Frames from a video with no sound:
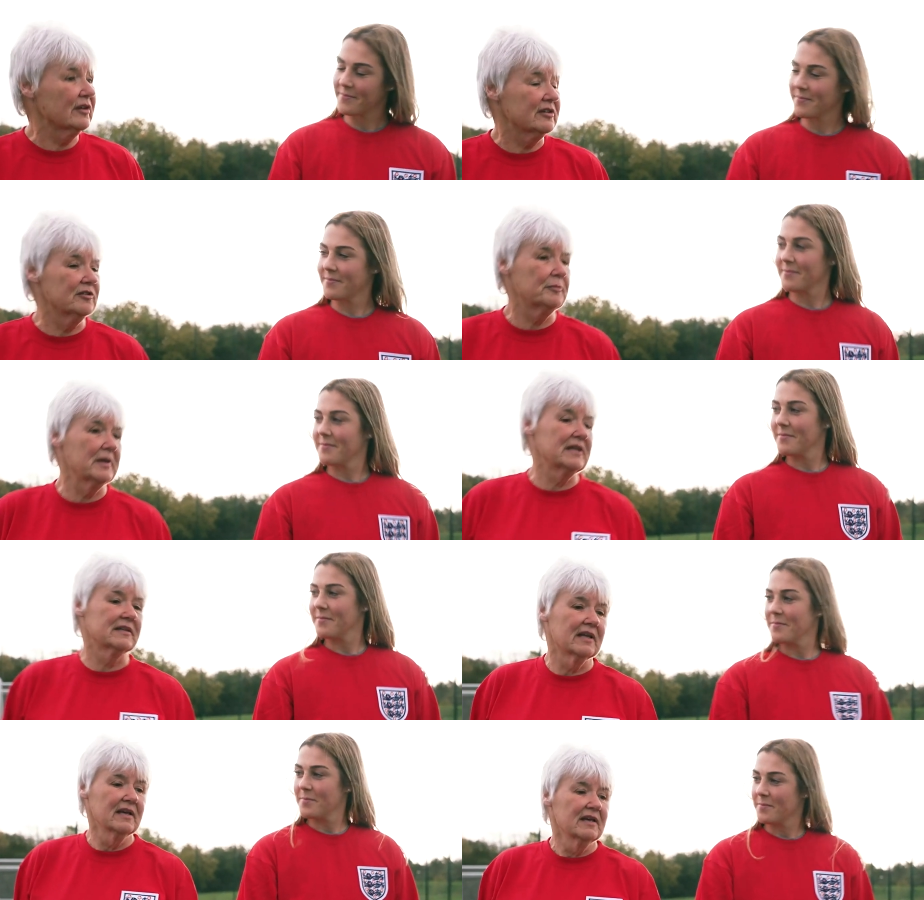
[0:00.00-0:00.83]
Speaker 1: that you've
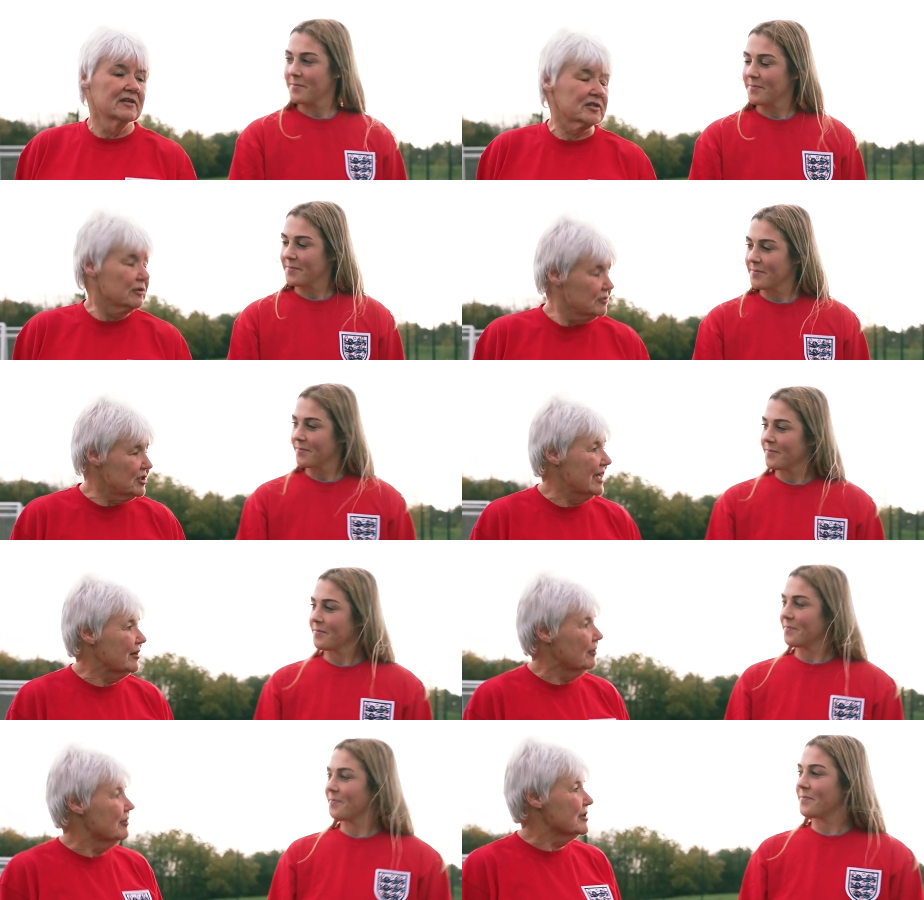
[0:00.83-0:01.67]
been so
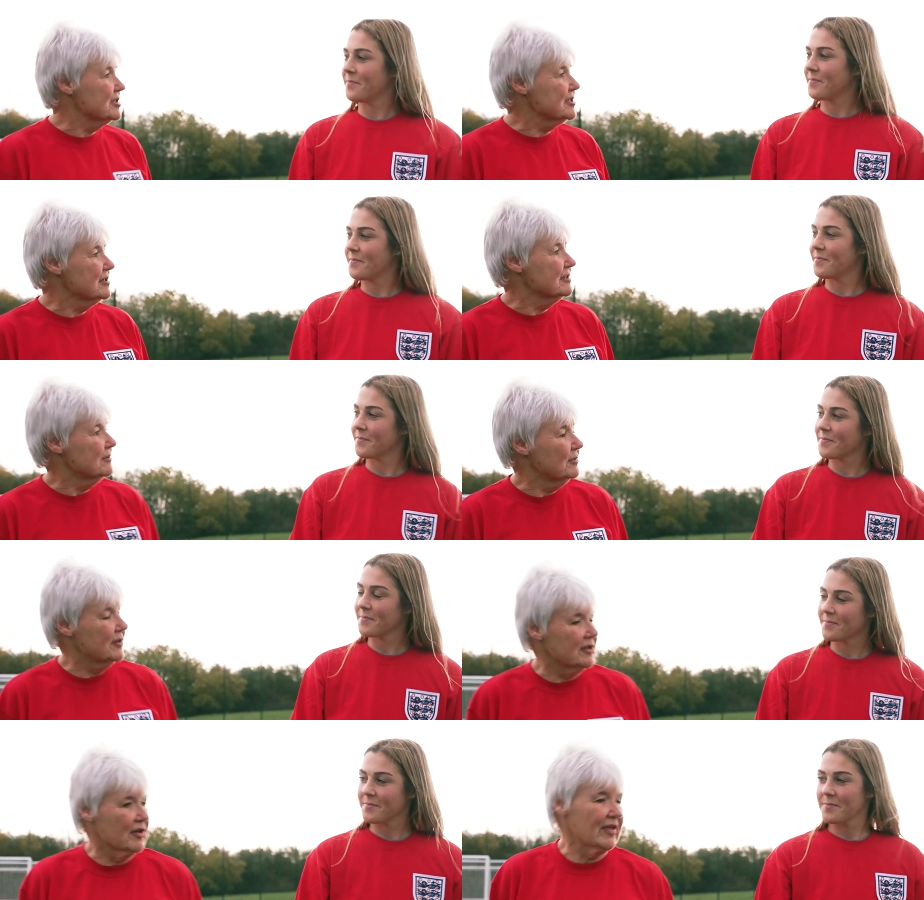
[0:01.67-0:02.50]
generous
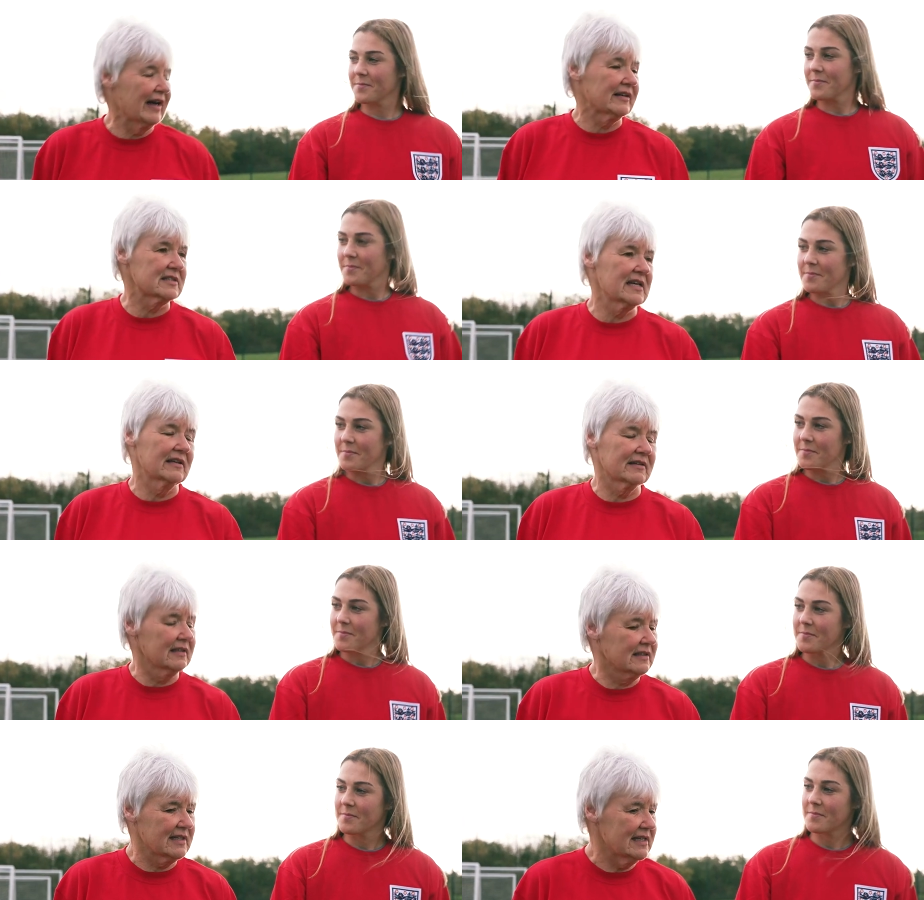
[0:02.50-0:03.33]
with your thanks. I
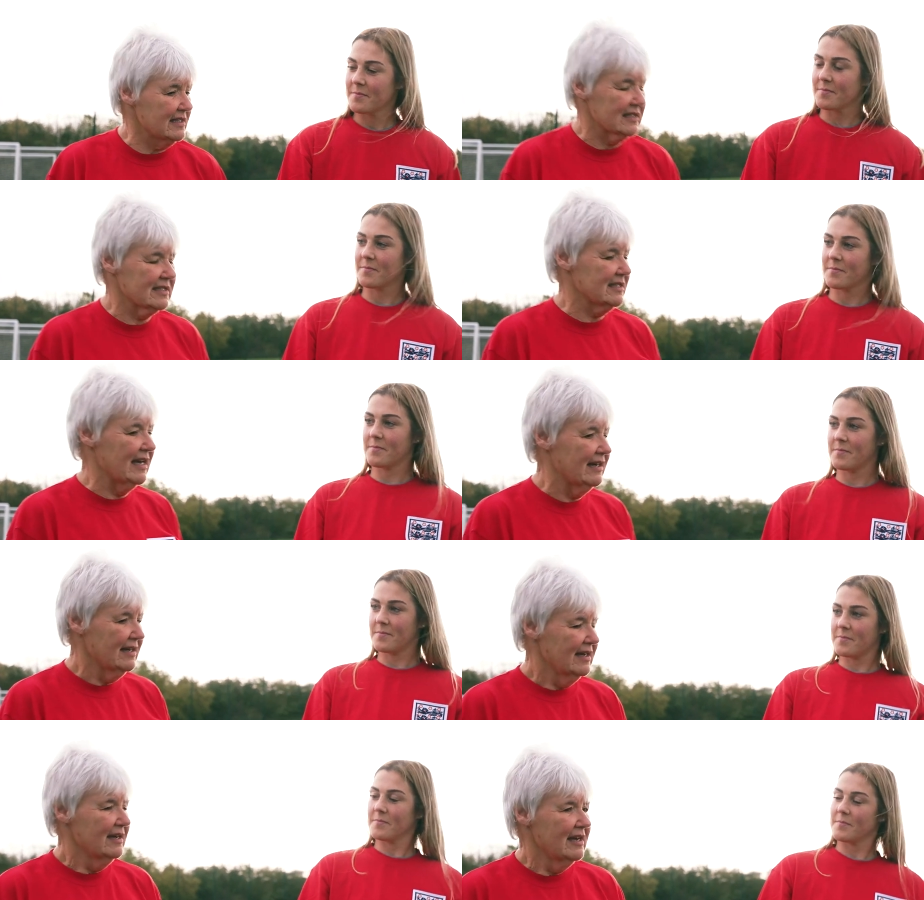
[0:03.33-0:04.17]
think it's yeah,
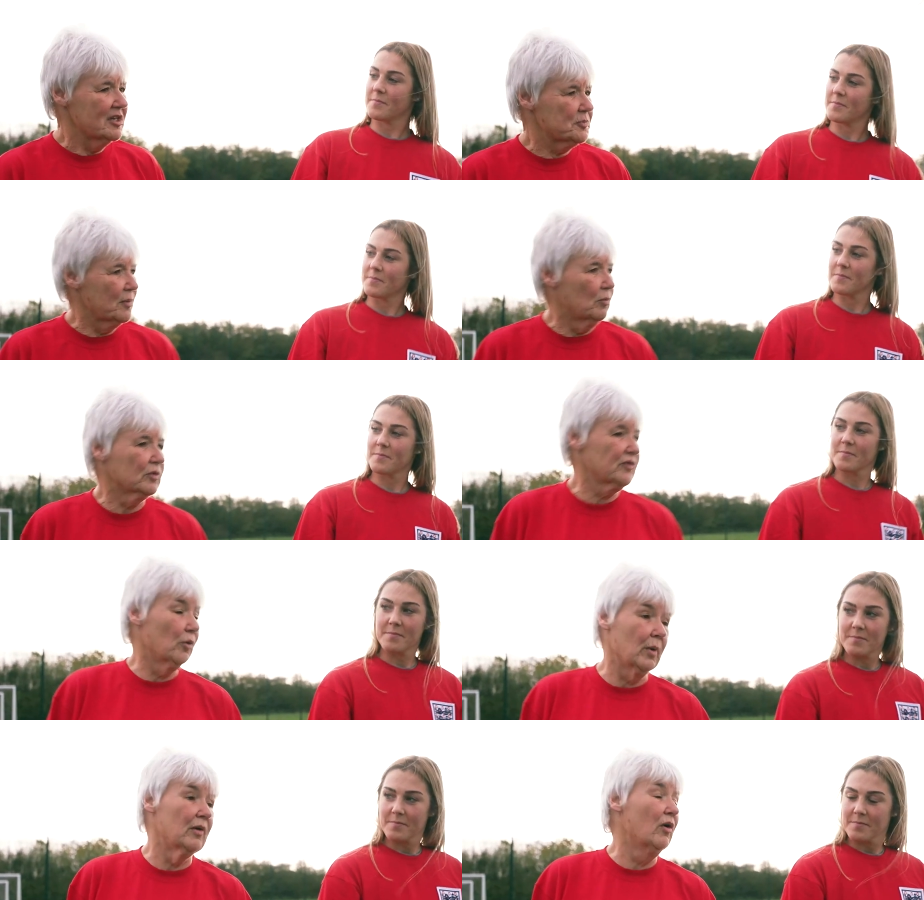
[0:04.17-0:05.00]
it's been
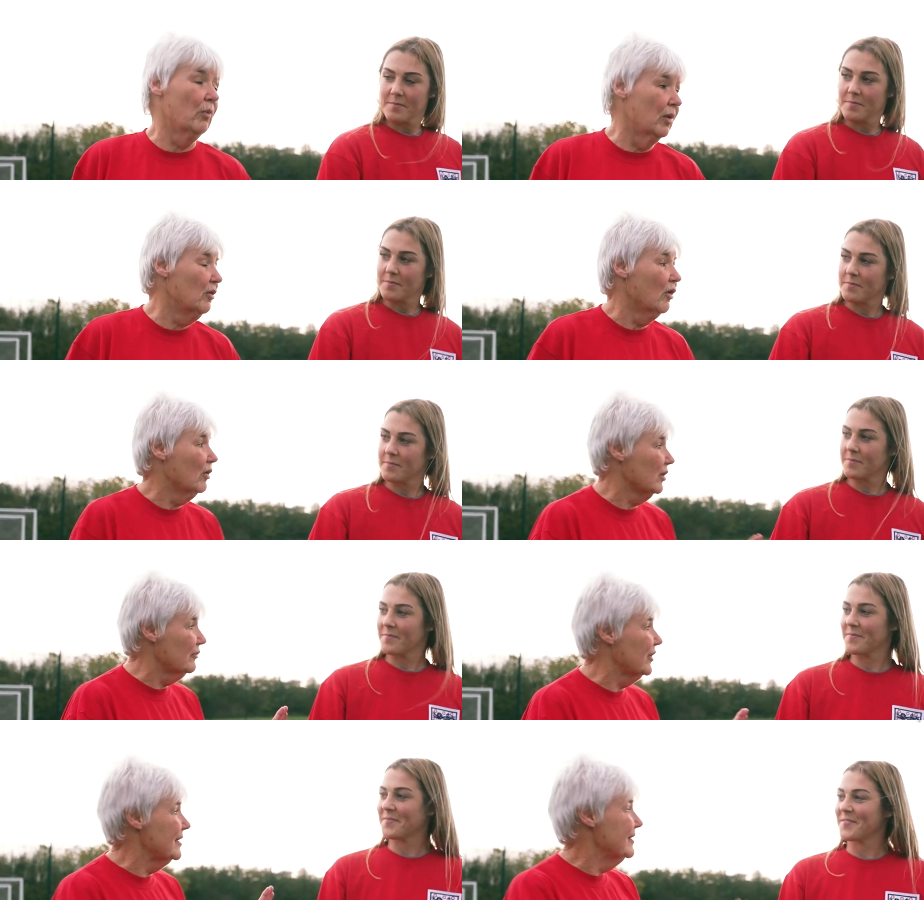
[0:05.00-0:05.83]
wonderful. We're we're all
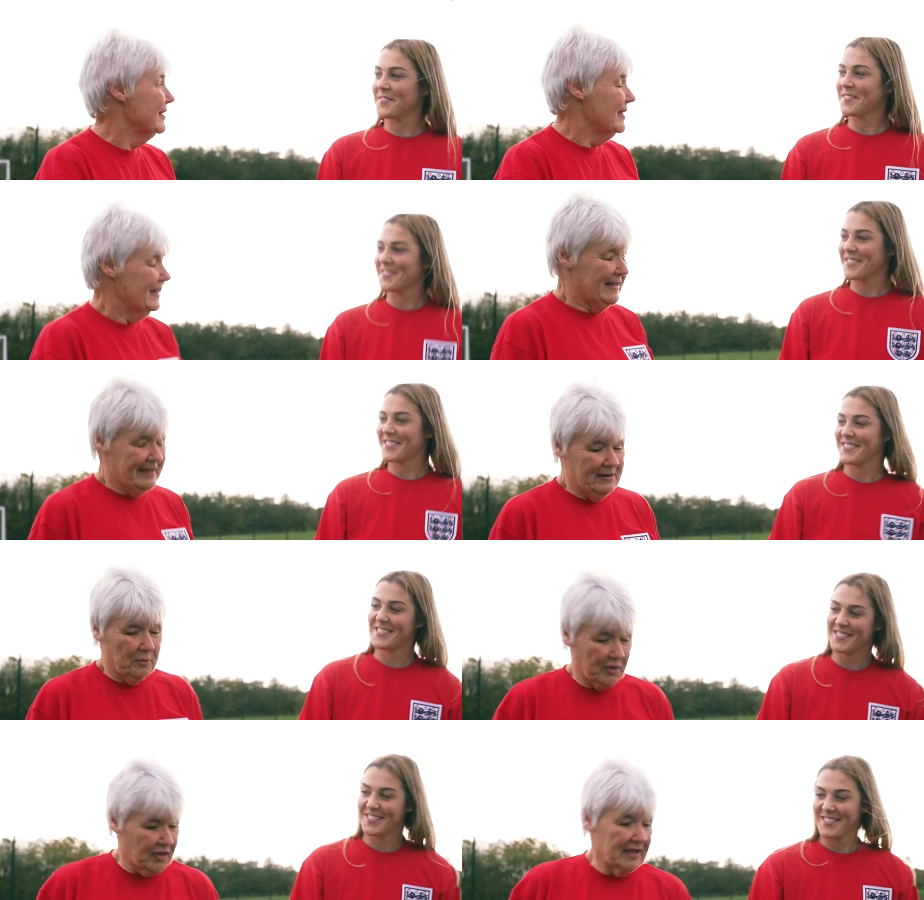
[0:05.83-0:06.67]
of a.
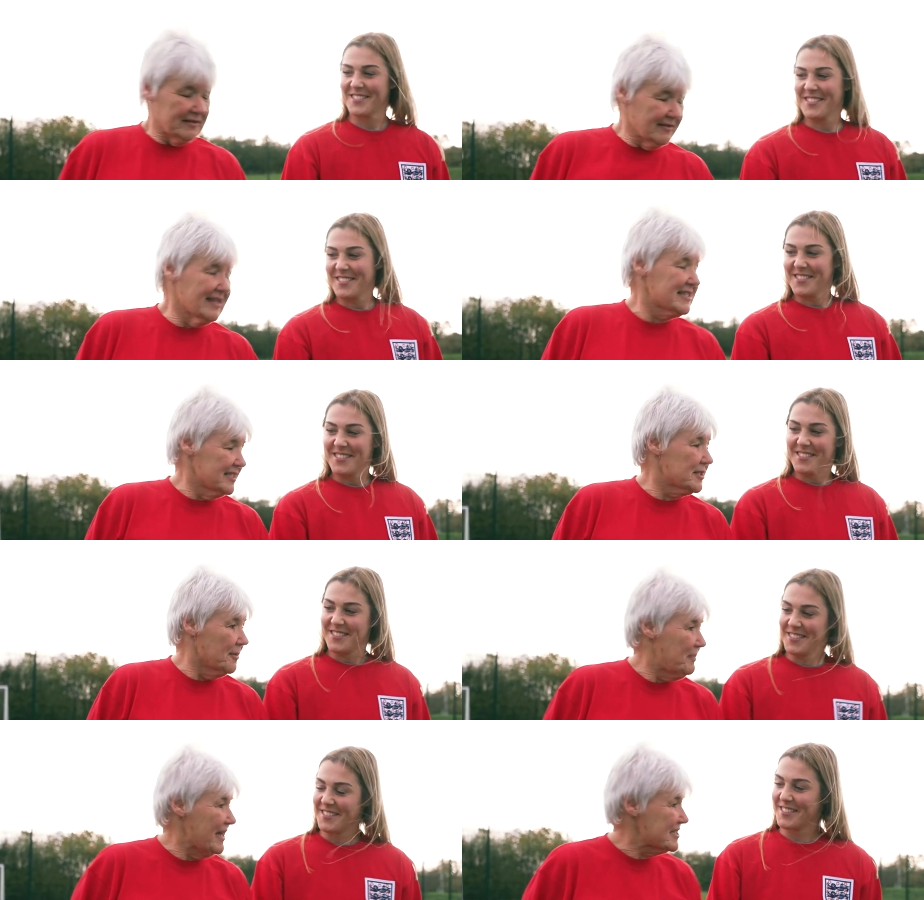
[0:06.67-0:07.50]
We think this is the
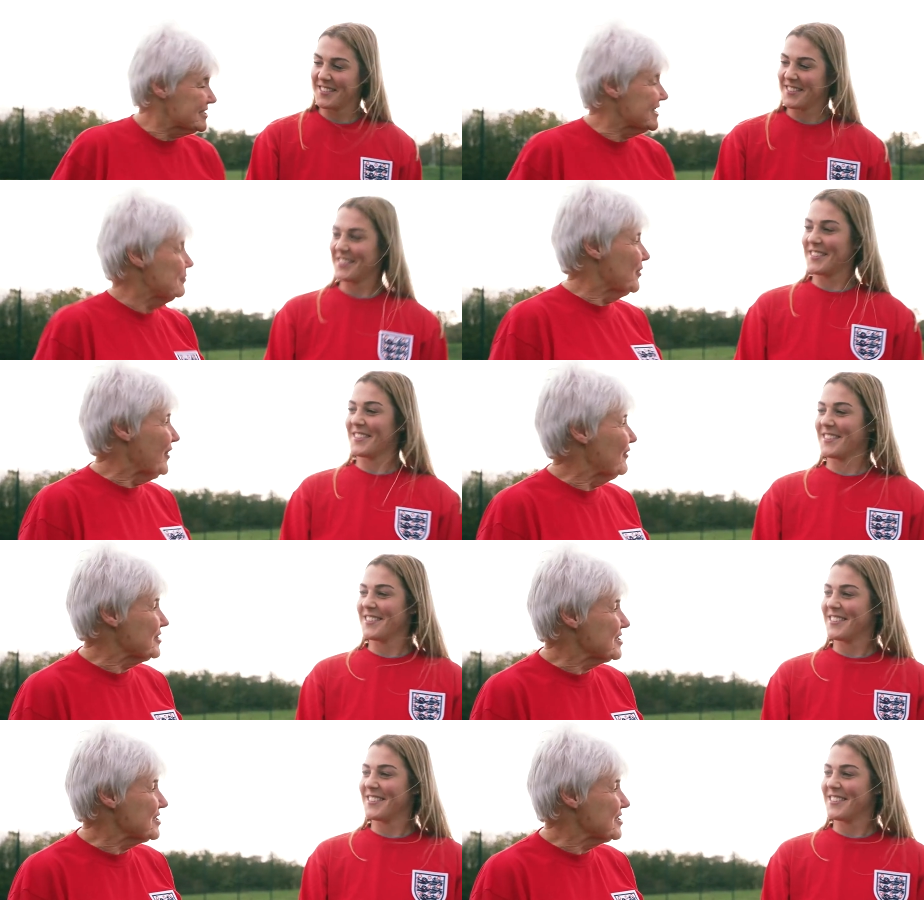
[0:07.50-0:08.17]
best team we've ever